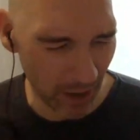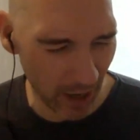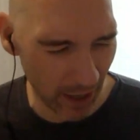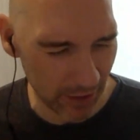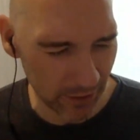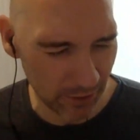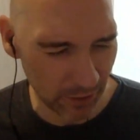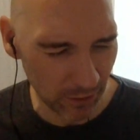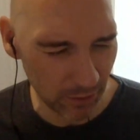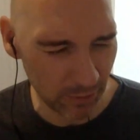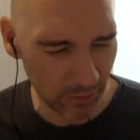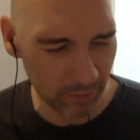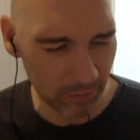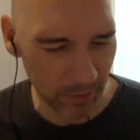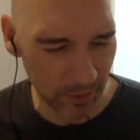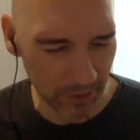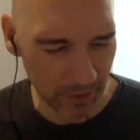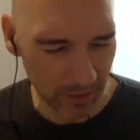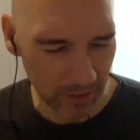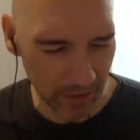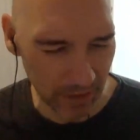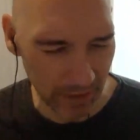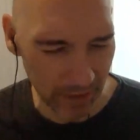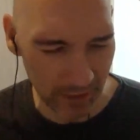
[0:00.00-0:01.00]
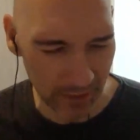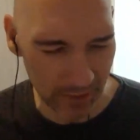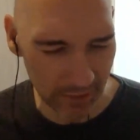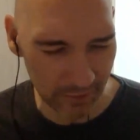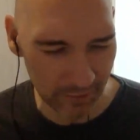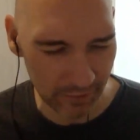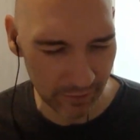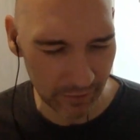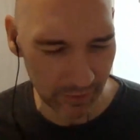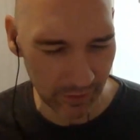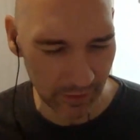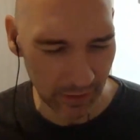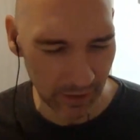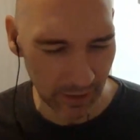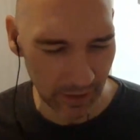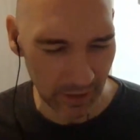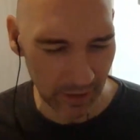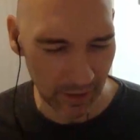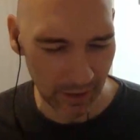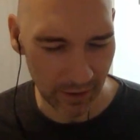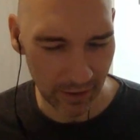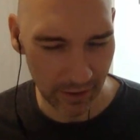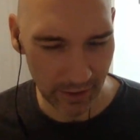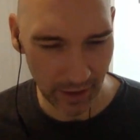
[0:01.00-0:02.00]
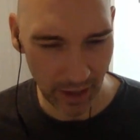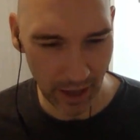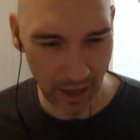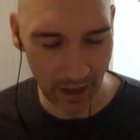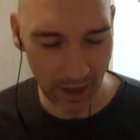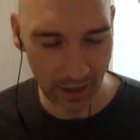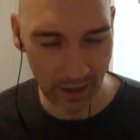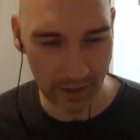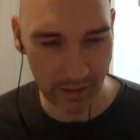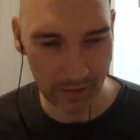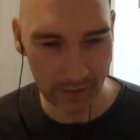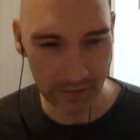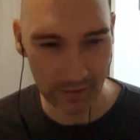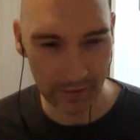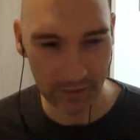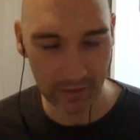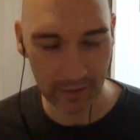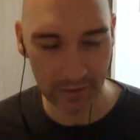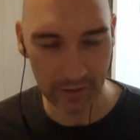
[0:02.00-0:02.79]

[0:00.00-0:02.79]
I don't believe that